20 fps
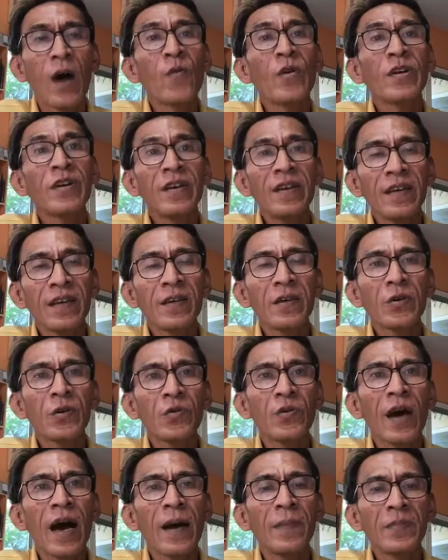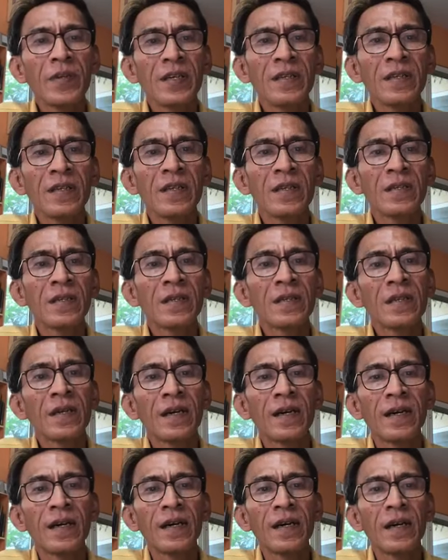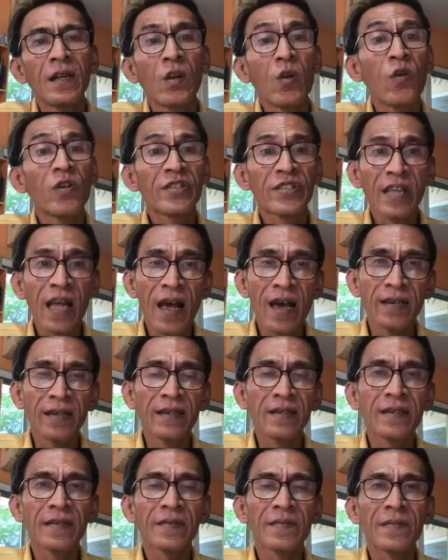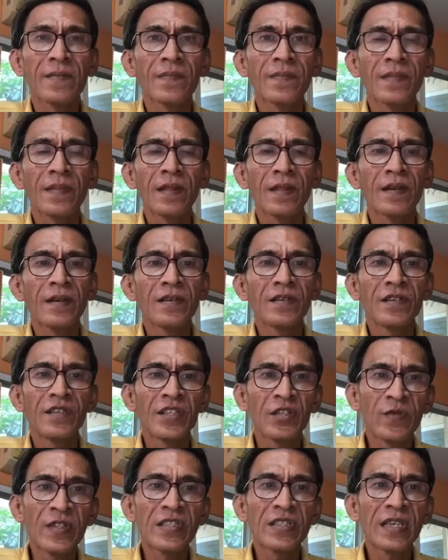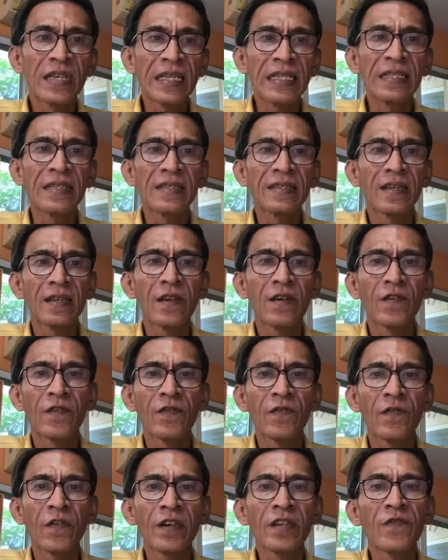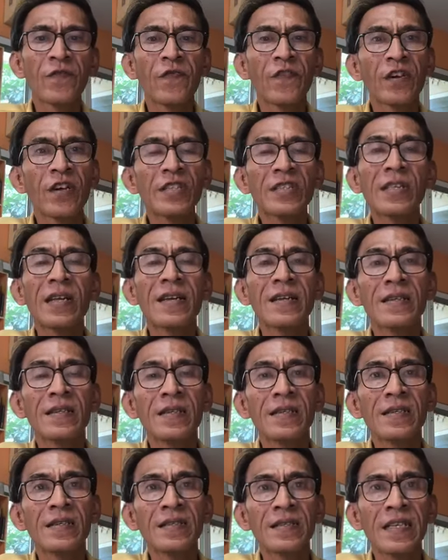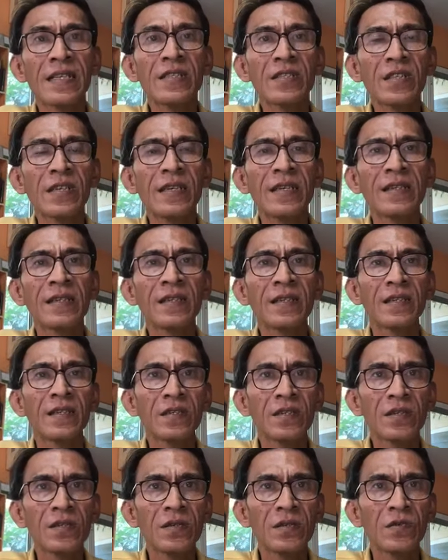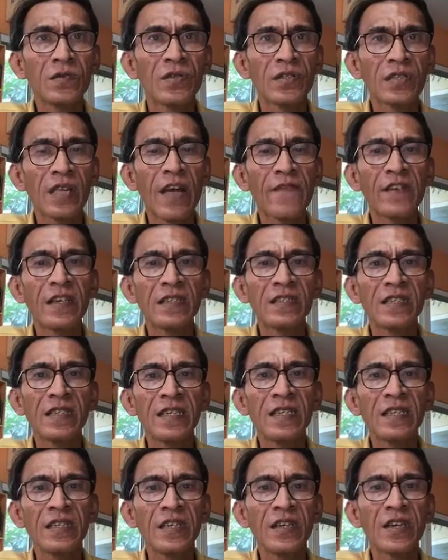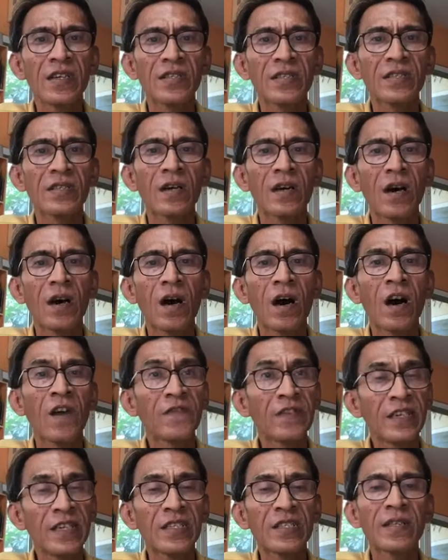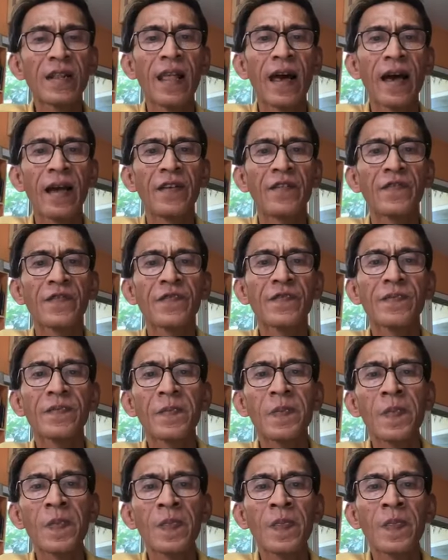Our king grew up in Lausanne, Switzerland, for the first 16 to 17 years of his life,